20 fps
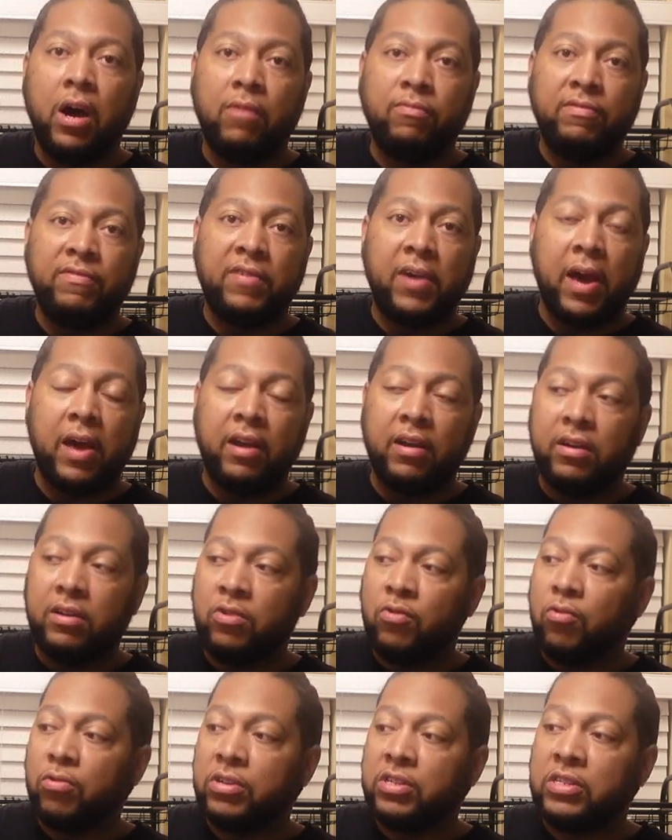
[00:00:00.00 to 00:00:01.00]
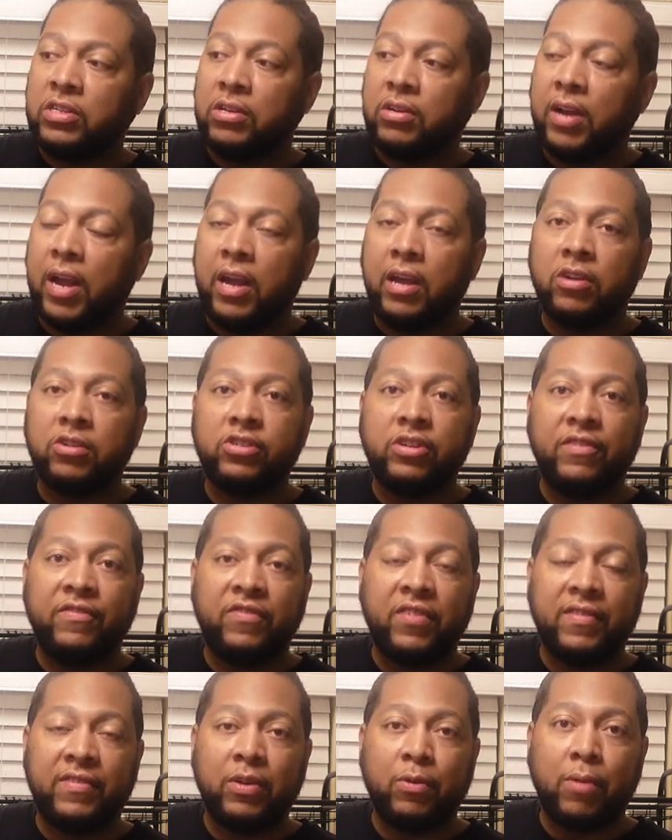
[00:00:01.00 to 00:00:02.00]
We've got a Corsair
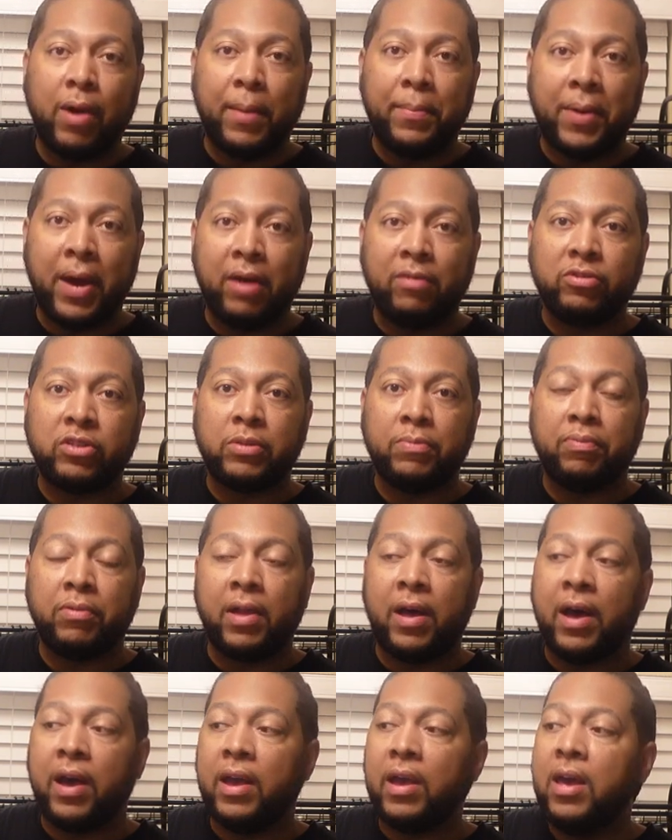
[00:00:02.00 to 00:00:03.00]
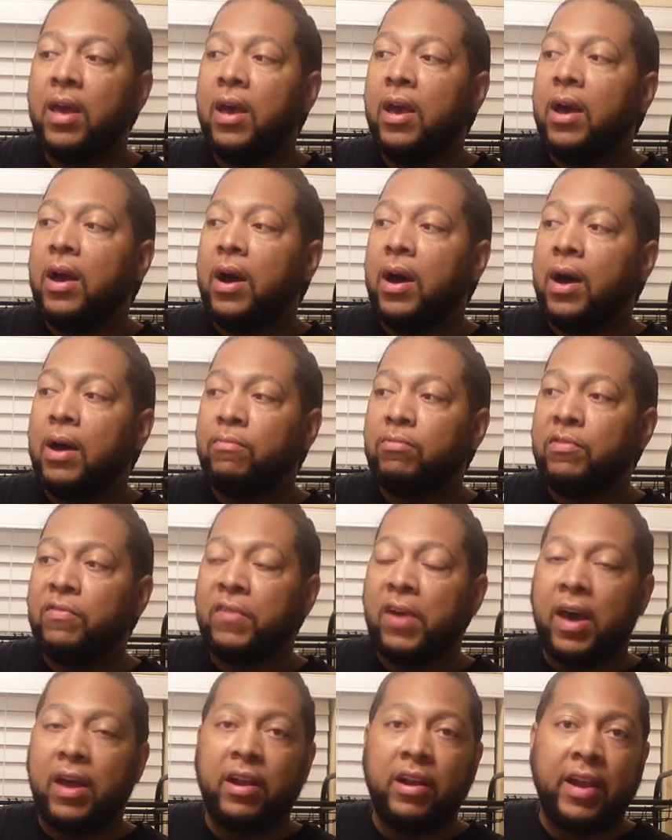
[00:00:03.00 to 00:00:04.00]
850 watt power supply. We've
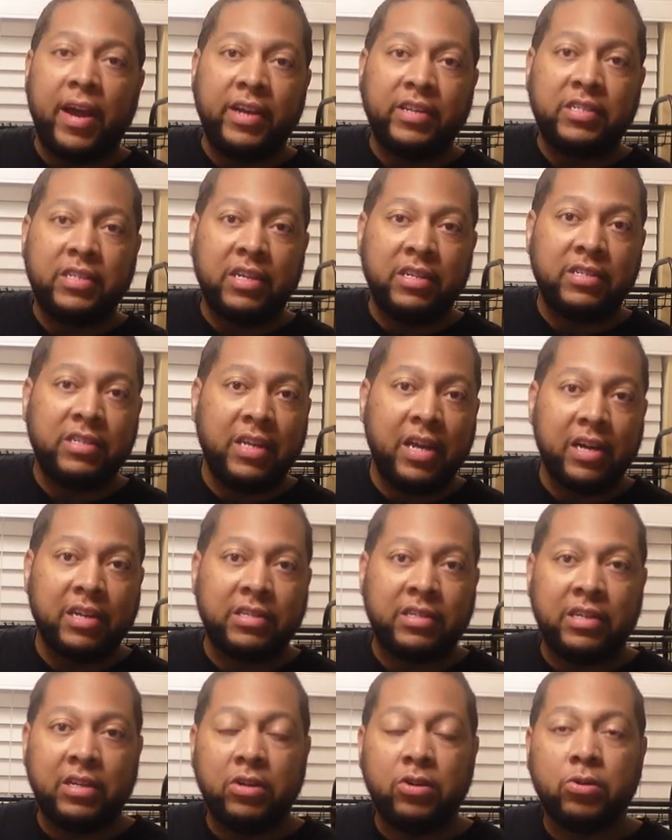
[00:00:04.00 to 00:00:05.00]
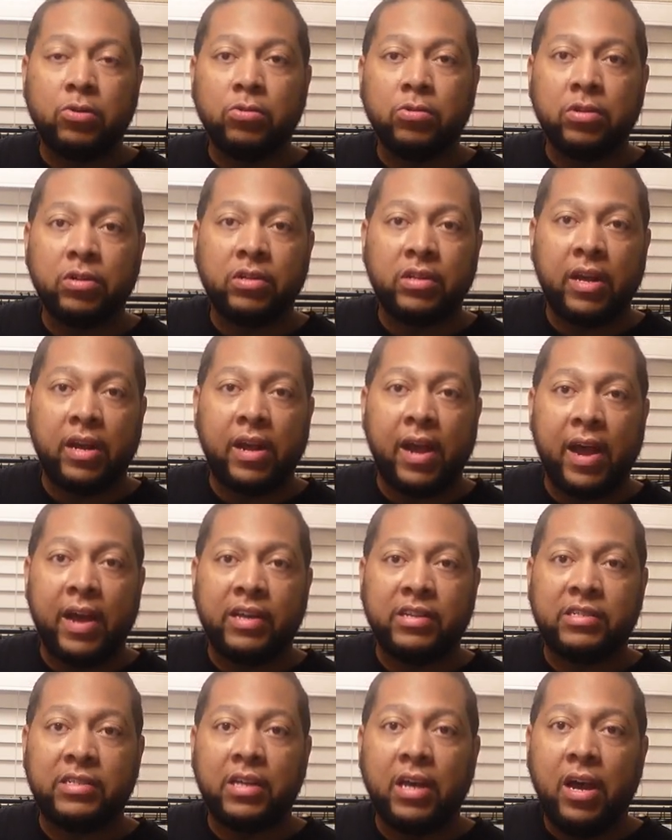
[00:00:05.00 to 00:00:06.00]
got a nice NZXT cooler that
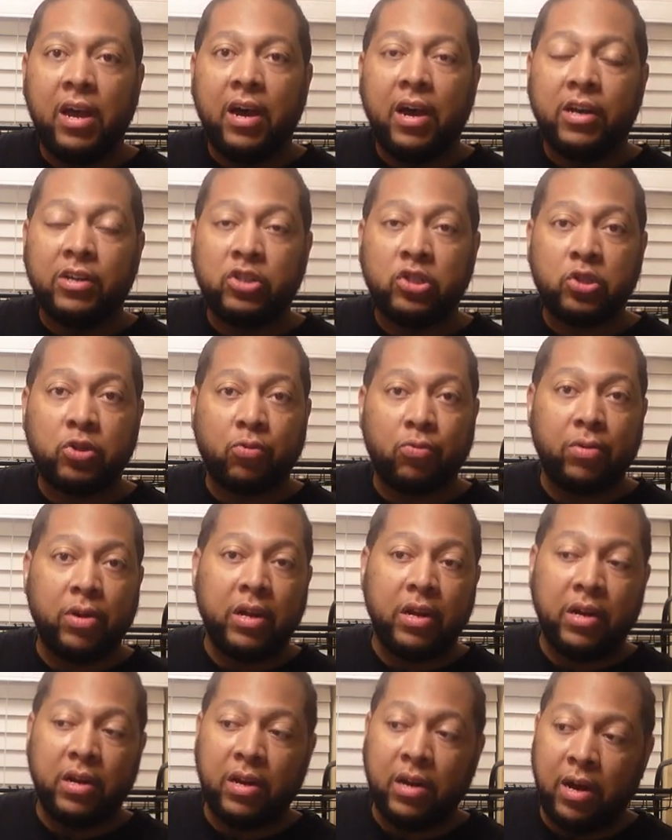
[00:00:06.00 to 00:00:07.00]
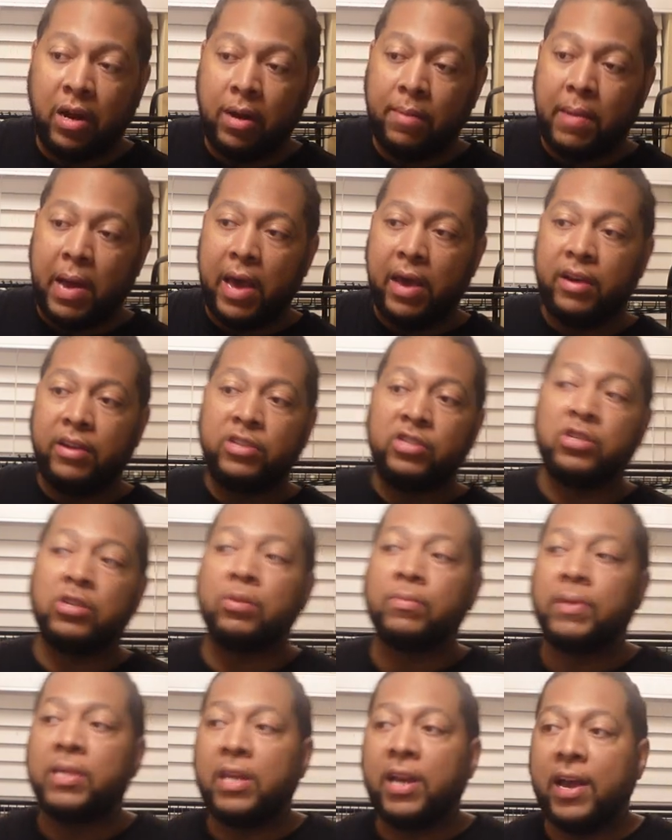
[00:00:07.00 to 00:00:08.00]
has a screen. I had a
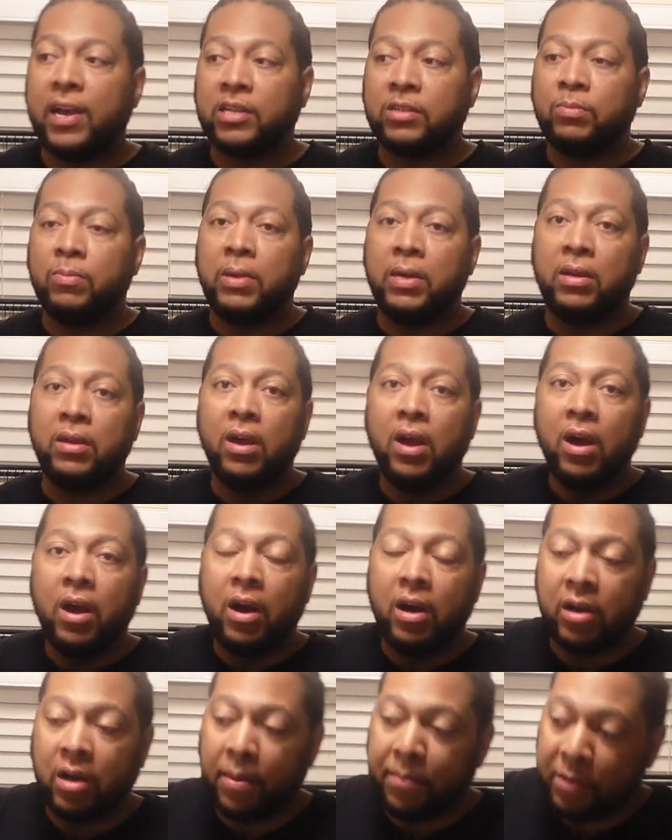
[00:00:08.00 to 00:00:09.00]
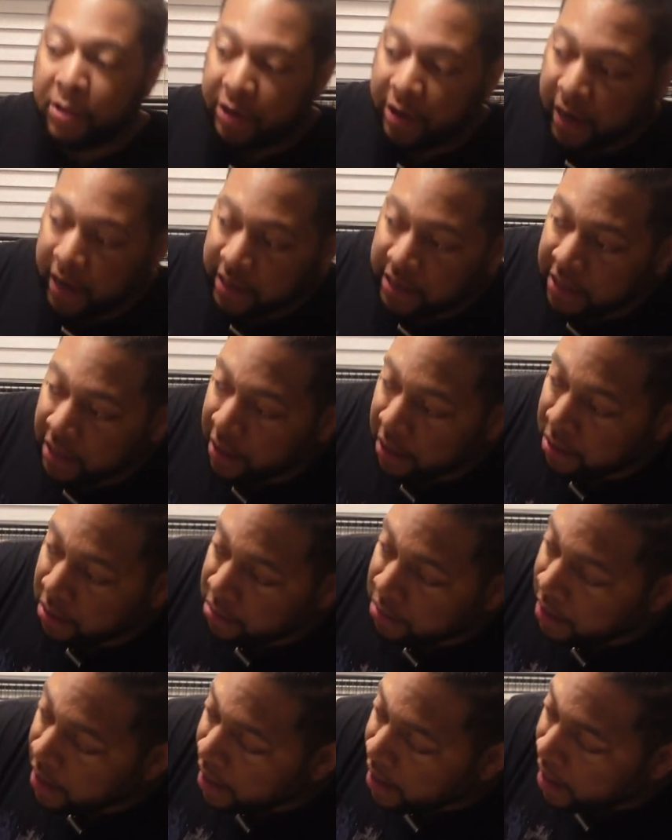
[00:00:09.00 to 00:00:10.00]
gentleman that asked me a couple of days
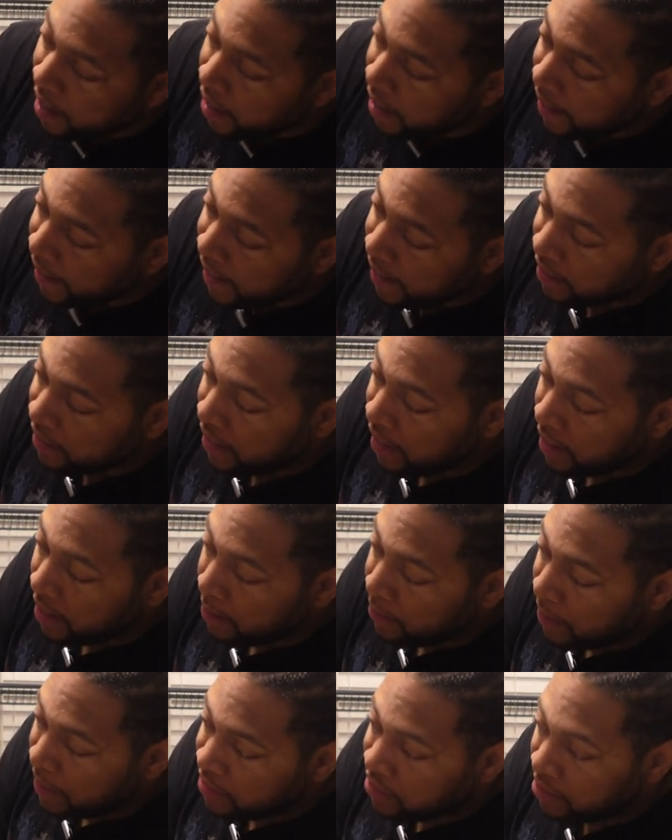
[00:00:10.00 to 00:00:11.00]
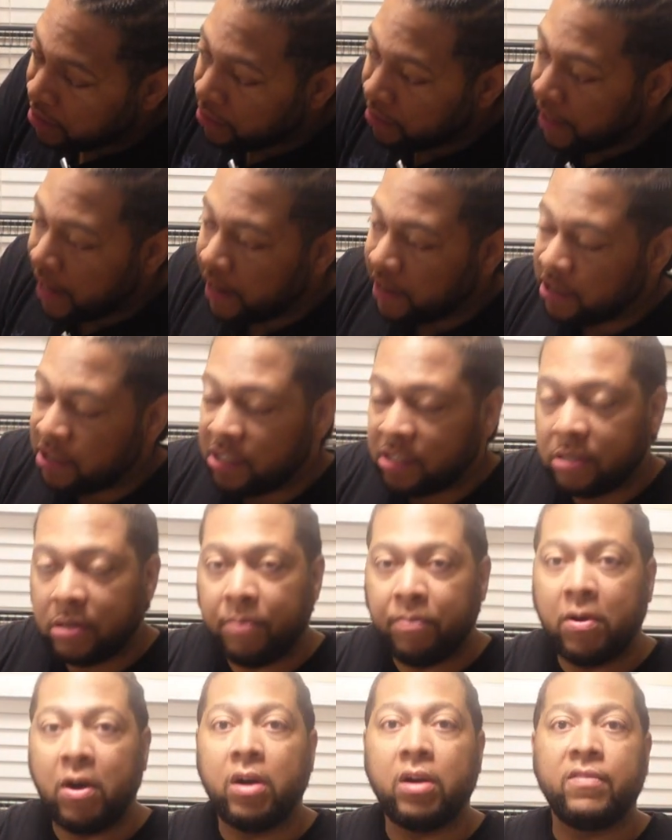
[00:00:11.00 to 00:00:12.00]
ago how I got the animation on that. It's just a
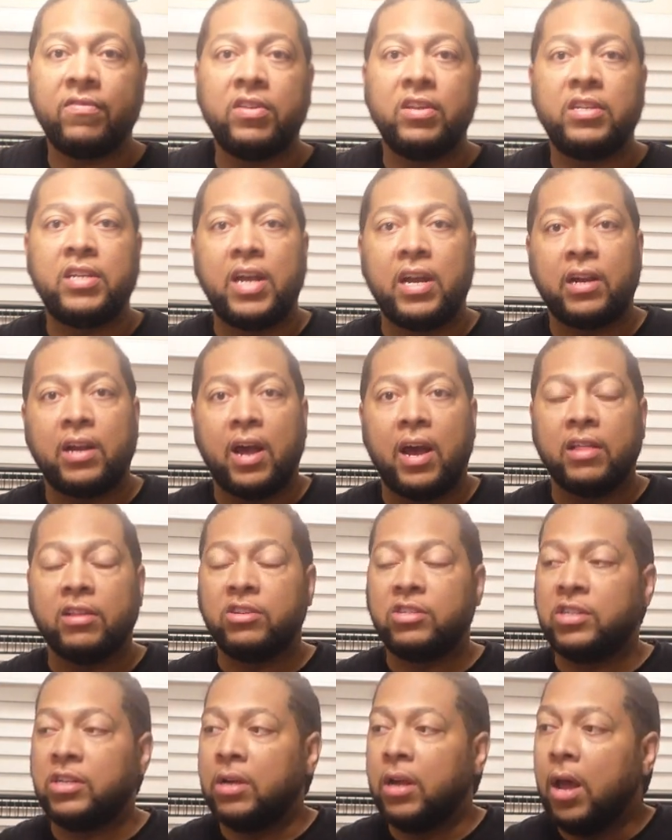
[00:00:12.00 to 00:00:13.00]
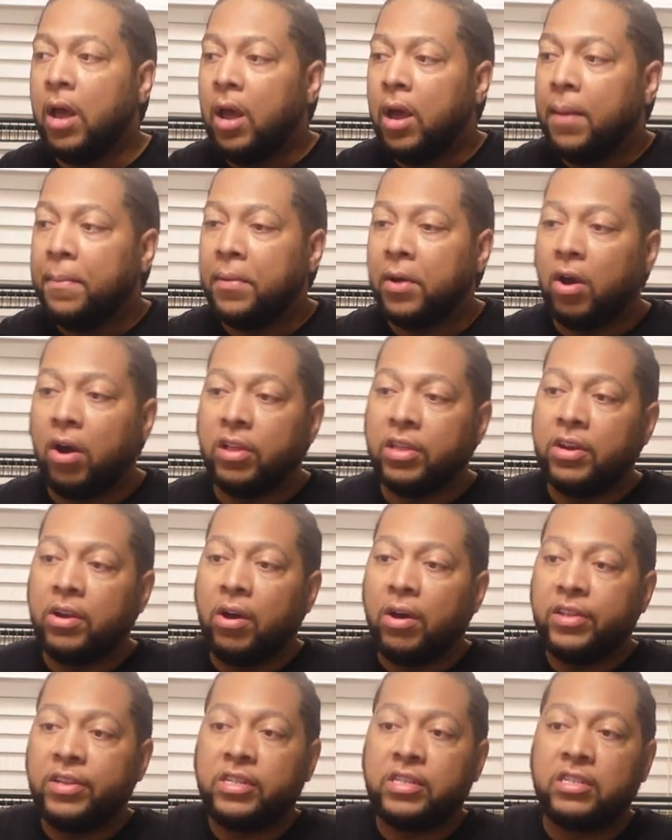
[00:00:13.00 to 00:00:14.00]
part of the technology. But all in
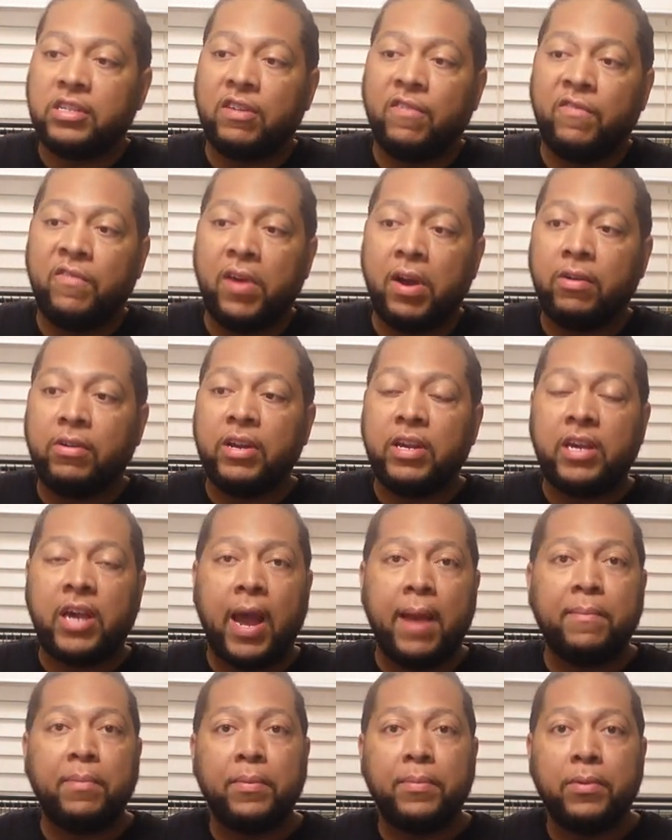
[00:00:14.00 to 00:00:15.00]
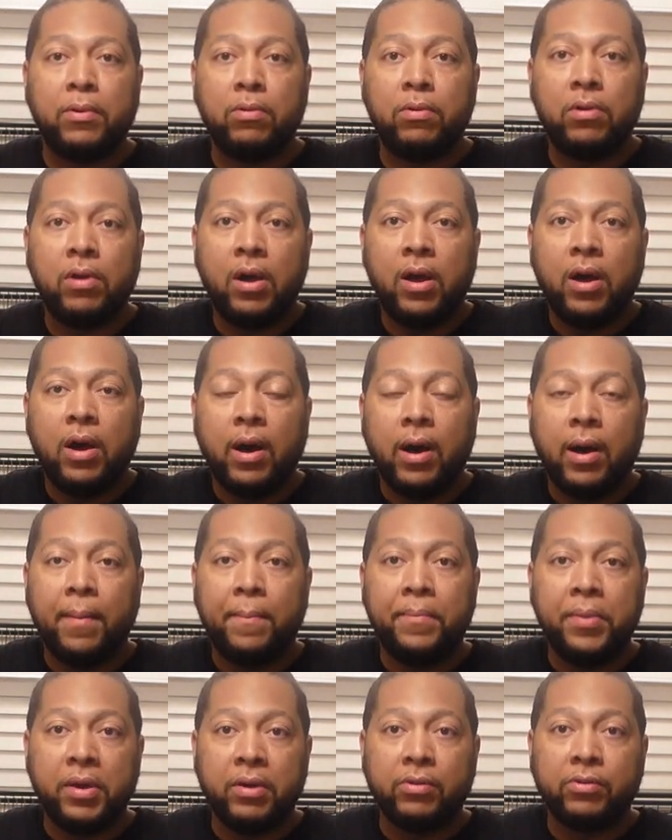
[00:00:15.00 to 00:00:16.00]
all, this is a very capable
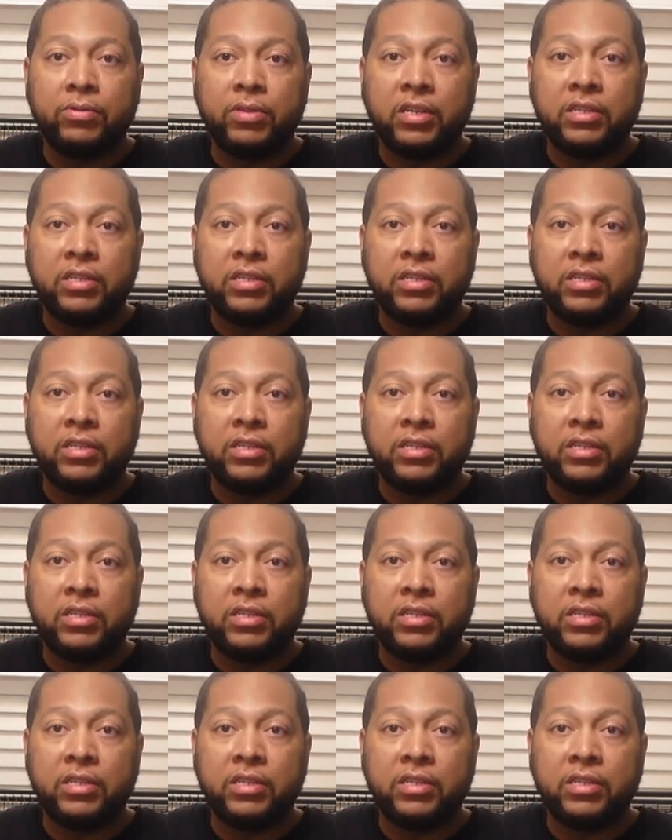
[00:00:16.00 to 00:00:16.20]
build.